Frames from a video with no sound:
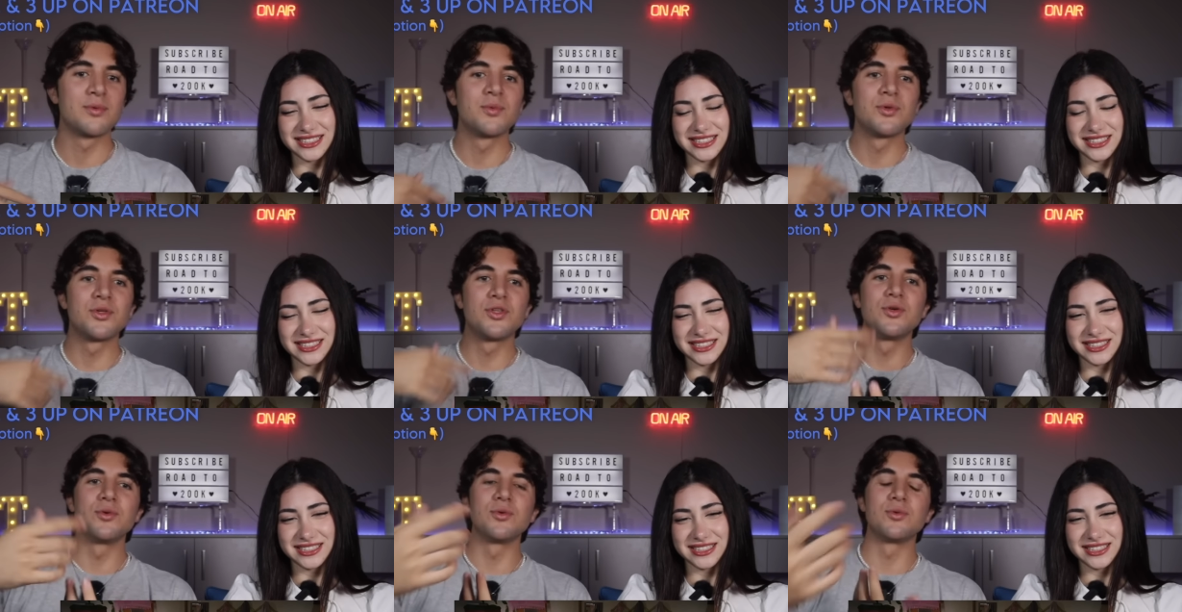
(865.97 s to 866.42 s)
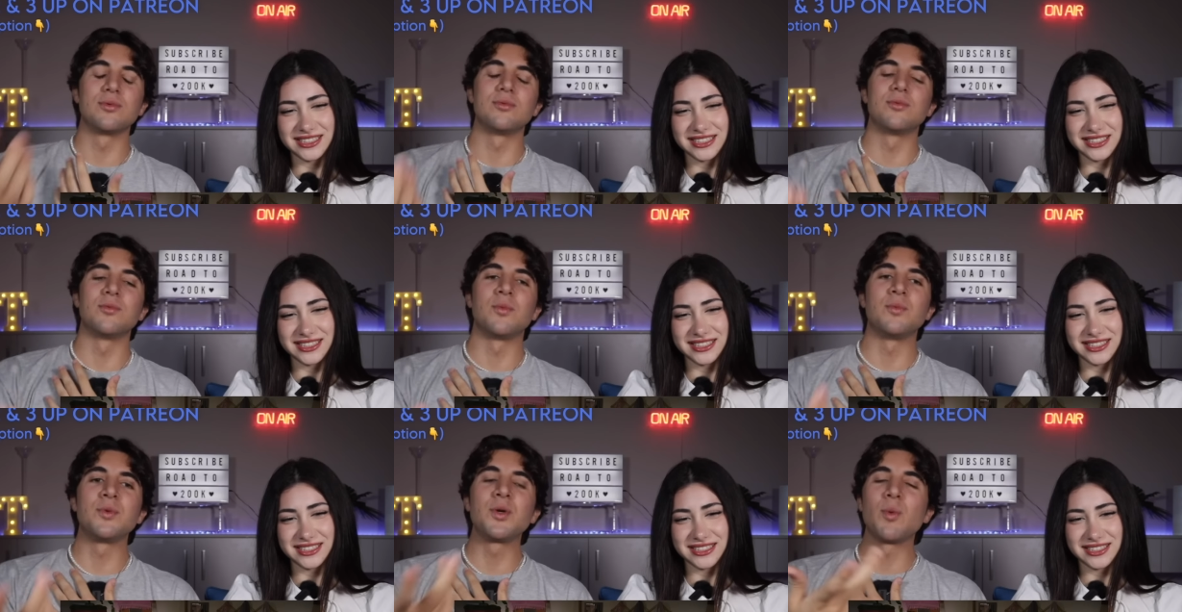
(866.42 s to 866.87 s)
Speaker 1: you,
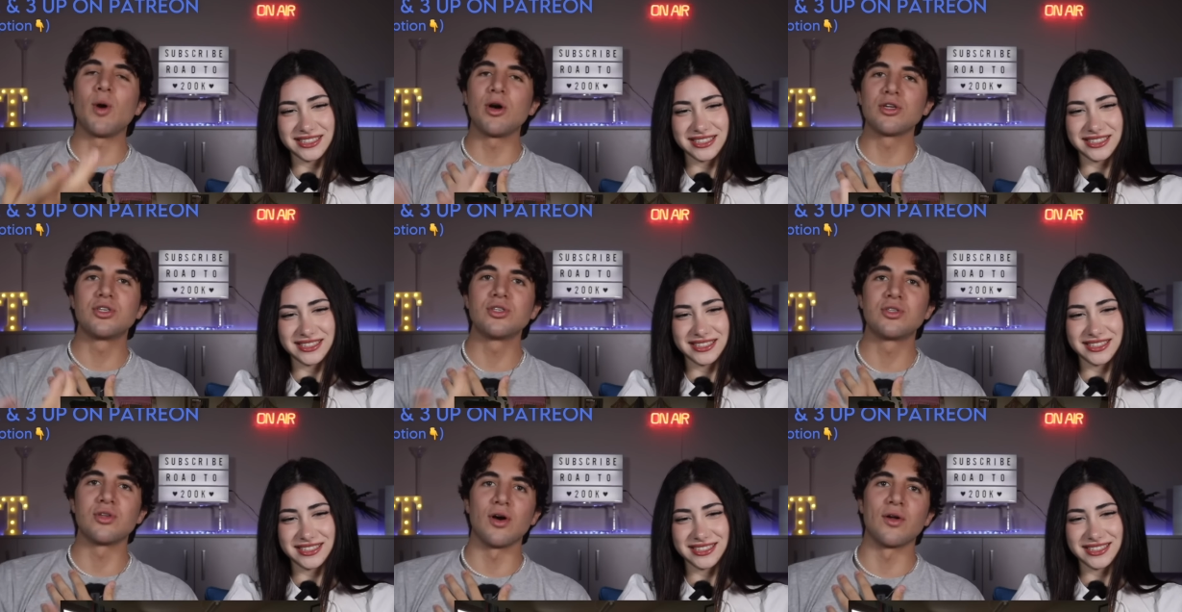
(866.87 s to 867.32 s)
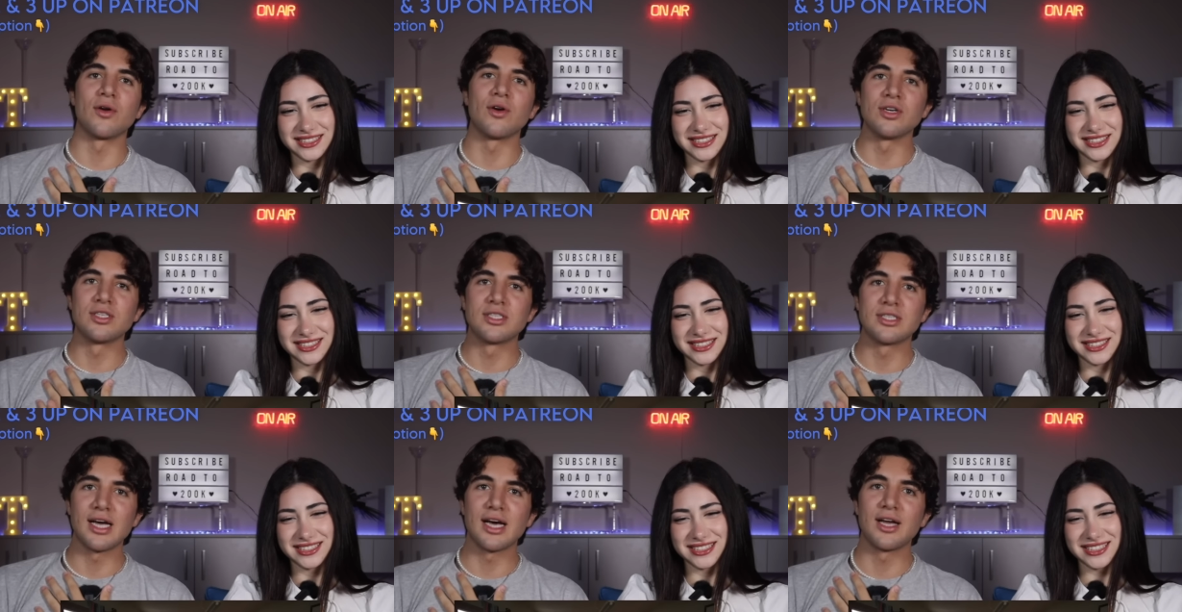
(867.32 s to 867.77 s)
we want you to
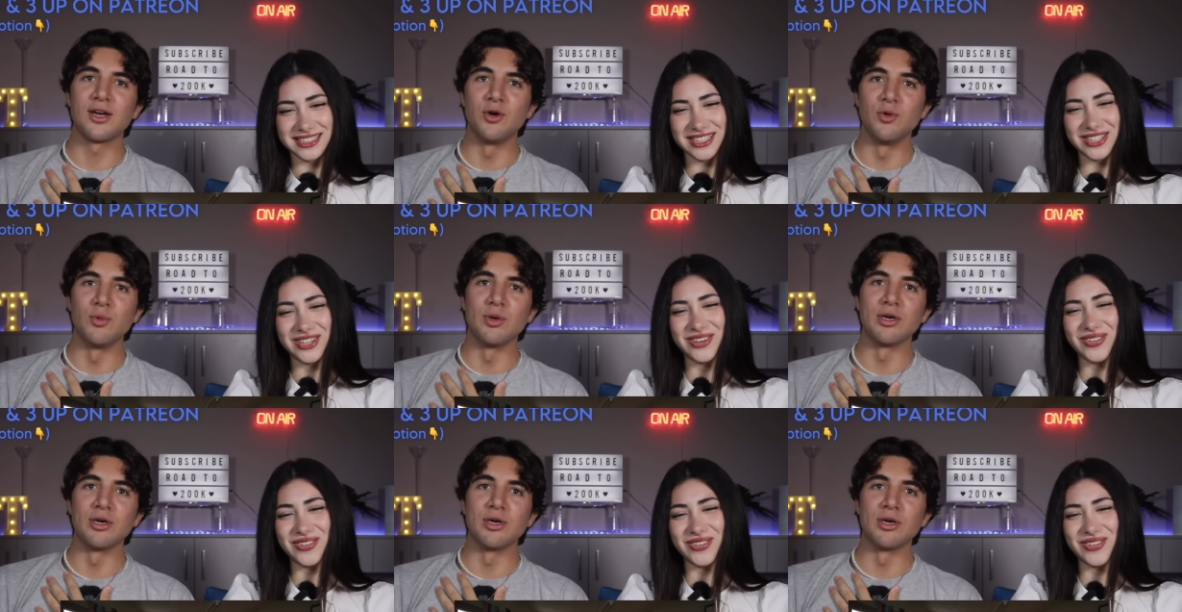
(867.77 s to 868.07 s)
understand who